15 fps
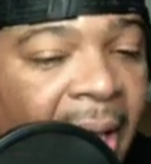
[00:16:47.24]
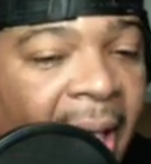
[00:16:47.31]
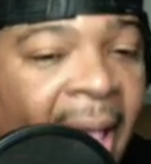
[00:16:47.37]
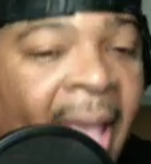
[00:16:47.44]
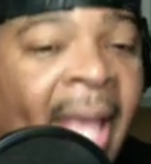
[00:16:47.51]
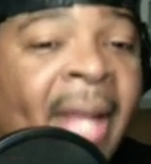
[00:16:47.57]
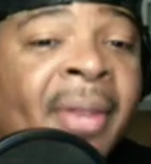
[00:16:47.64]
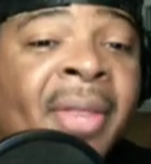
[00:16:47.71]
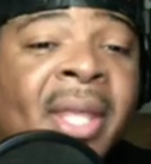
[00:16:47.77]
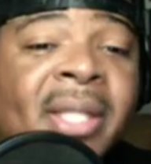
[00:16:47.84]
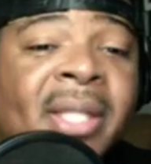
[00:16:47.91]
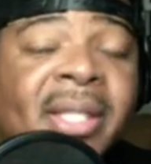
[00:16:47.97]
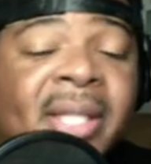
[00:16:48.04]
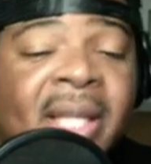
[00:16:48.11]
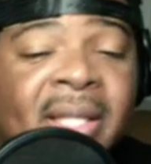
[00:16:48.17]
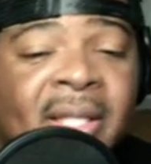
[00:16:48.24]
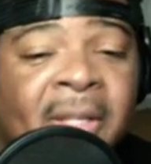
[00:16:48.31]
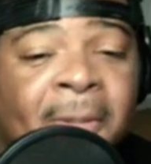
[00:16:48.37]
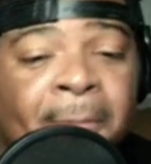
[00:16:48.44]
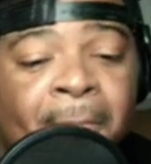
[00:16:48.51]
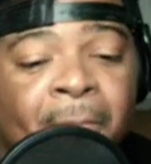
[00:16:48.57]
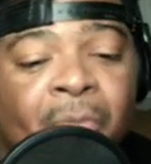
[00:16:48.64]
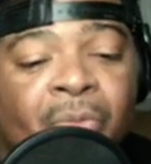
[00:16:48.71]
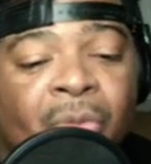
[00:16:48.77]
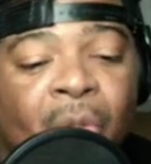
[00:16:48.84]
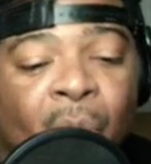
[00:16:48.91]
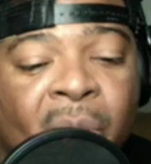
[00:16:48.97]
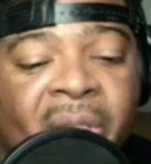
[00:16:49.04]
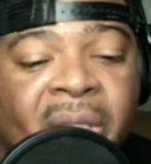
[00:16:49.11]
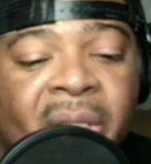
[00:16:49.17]
And this season,
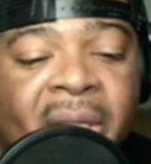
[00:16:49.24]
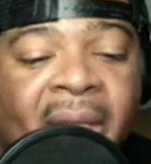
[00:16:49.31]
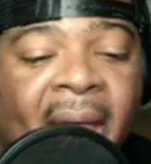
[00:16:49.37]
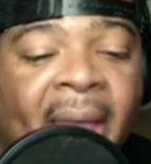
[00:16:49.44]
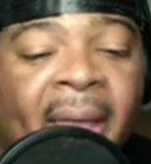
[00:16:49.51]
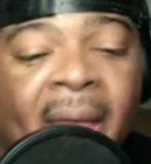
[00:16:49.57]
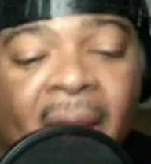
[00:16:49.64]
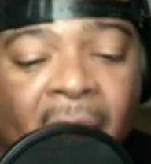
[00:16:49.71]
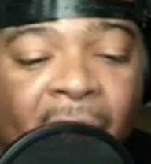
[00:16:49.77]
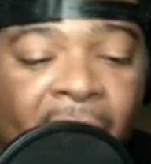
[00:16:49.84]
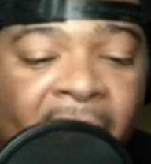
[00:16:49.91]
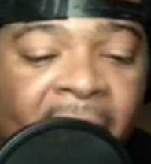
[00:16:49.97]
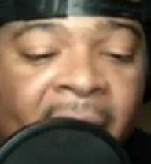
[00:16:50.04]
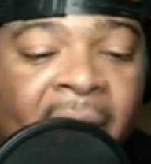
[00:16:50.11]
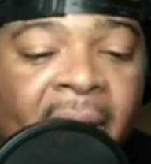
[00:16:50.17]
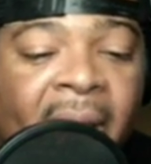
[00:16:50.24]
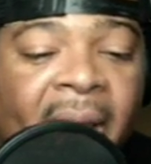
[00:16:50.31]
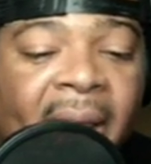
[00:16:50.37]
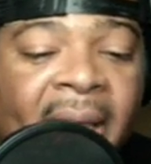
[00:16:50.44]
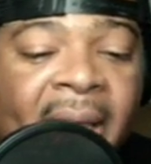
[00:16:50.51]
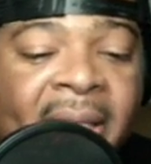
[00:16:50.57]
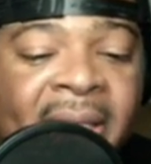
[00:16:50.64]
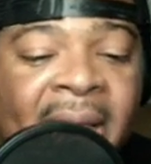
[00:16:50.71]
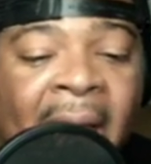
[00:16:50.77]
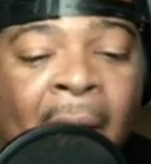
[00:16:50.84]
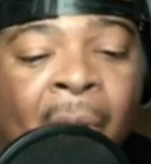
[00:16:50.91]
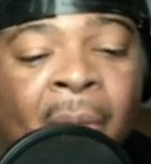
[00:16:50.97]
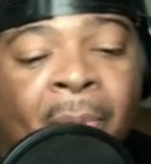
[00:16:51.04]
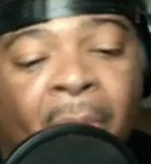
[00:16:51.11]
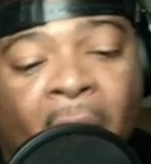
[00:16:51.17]
we see that Hillary is now
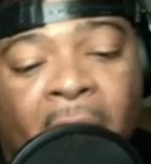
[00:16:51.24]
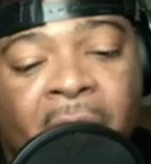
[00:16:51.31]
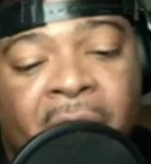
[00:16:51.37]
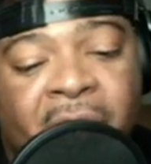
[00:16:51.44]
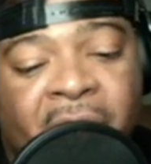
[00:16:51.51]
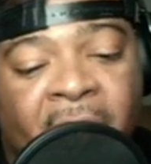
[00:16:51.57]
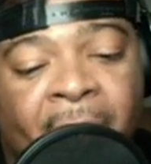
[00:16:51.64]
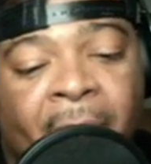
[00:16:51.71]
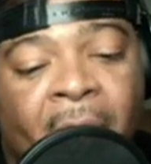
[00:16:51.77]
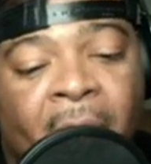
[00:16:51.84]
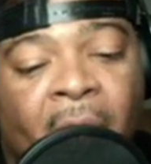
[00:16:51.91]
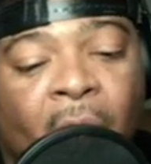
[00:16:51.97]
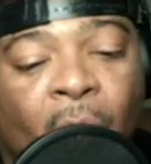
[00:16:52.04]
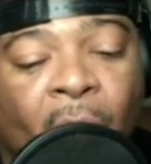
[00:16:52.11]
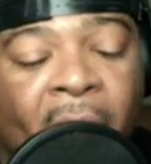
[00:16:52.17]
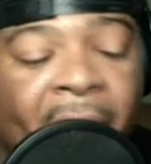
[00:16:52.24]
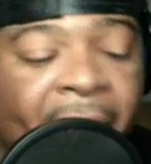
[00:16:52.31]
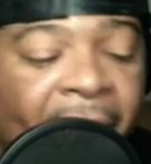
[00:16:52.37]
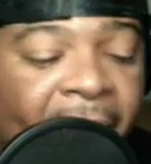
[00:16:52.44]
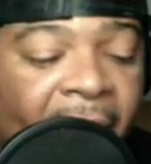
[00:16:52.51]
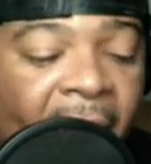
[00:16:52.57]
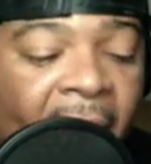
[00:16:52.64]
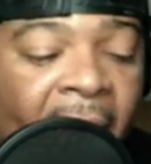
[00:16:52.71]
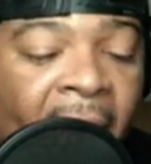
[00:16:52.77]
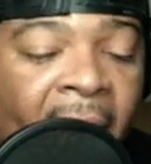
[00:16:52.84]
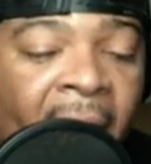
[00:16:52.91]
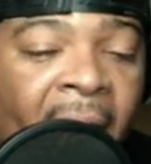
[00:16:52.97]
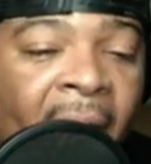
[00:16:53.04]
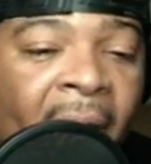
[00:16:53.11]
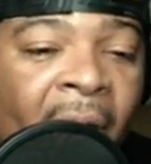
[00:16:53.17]
in partnership with
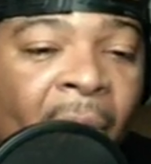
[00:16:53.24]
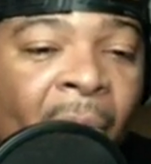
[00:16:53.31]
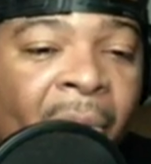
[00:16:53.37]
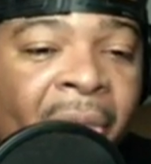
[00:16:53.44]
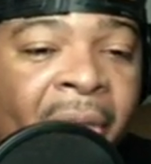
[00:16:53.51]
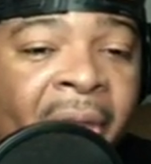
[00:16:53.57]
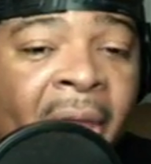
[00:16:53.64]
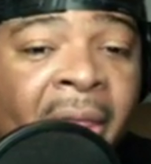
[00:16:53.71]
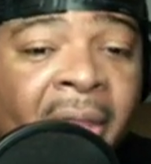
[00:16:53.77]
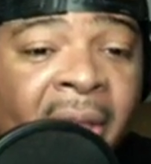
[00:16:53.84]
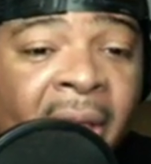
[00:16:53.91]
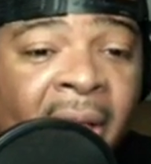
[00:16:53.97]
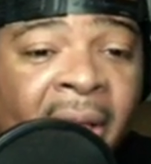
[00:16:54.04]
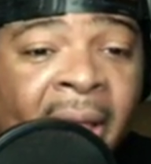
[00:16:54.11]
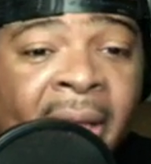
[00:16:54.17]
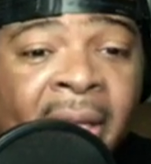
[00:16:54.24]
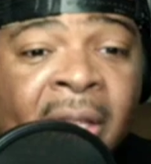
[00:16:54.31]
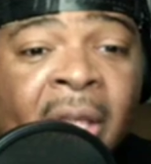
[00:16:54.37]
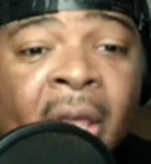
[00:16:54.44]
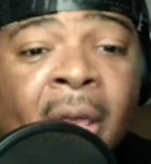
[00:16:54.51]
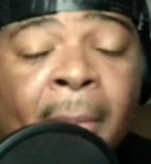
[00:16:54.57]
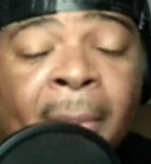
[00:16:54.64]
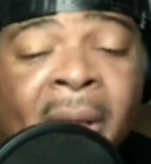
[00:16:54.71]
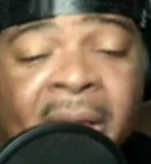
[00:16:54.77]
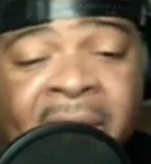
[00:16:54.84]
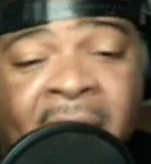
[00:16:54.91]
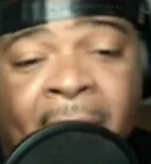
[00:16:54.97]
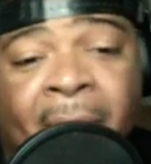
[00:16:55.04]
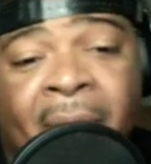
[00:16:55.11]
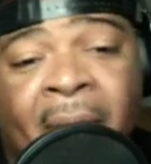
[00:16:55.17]
another young lady, because
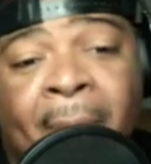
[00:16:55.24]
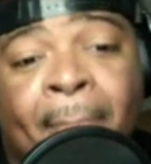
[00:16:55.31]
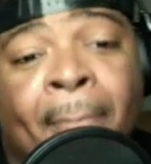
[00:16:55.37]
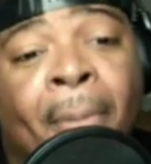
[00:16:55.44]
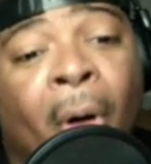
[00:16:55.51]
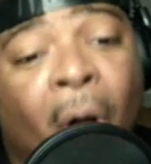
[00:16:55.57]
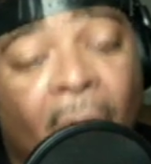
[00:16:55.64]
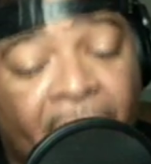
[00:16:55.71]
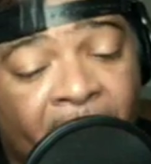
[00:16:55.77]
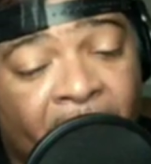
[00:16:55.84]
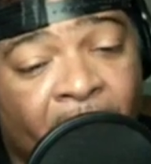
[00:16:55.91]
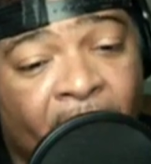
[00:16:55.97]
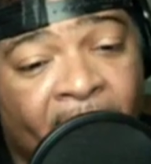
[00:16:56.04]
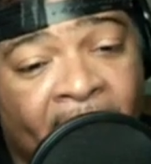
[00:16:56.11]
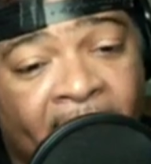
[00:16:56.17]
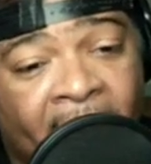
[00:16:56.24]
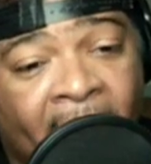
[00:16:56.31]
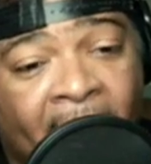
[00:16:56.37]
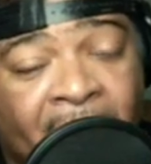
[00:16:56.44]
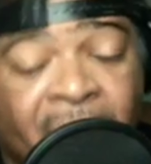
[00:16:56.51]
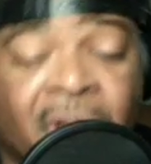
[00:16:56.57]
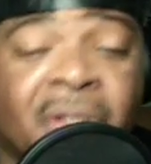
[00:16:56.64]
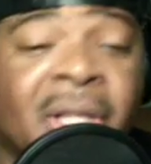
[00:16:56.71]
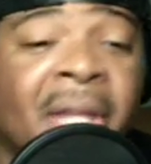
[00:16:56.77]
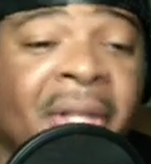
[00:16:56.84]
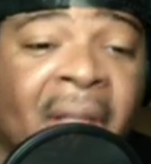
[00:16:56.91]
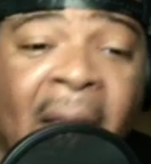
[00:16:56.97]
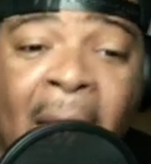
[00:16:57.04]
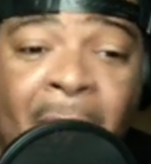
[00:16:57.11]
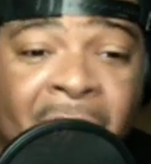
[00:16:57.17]
they bought the creator house. Turns out the
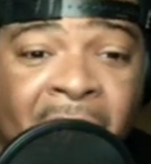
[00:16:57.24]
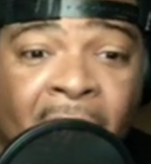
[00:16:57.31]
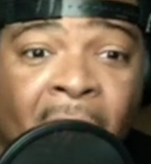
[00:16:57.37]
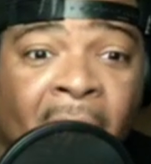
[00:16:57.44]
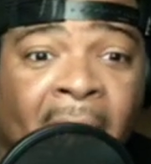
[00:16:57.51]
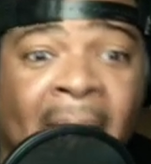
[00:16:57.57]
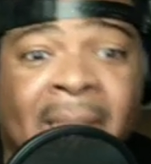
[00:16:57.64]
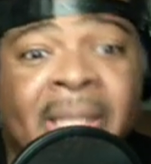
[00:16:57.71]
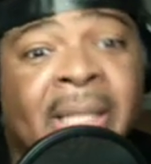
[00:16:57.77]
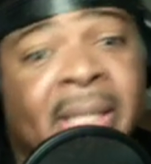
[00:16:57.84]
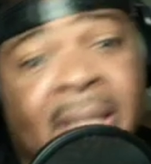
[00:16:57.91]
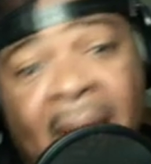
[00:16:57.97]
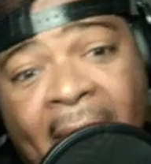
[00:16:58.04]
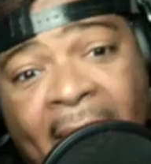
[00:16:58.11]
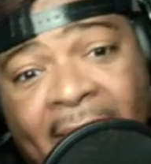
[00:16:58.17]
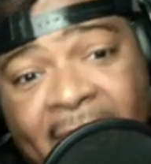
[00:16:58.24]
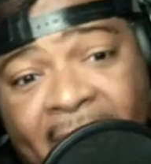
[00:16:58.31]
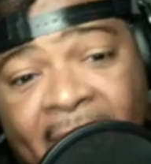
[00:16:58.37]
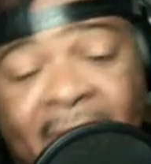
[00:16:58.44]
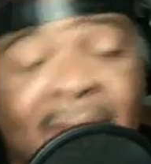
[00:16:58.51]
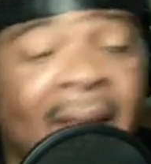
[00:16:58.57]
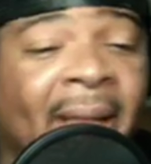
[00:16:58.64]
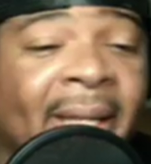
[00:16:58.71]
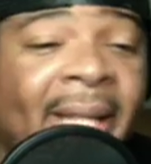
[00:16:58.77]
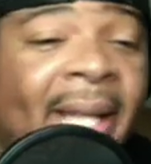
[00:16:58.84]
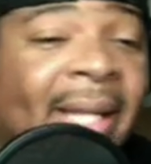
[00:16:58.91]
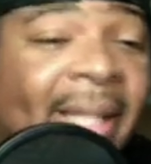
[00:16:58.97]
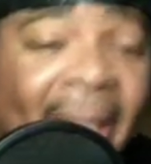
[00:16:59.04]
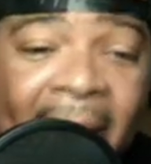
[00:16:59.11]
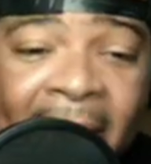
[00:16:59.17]
guy was in all kinds of debt and yada yada
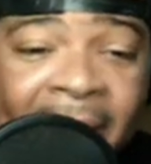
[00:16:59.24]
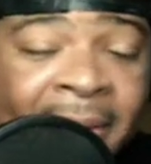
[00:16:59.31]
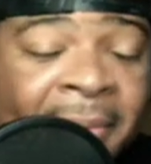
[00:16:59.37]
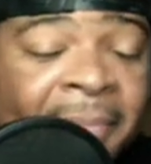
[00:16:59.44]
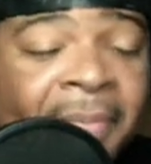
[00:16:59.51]
yada.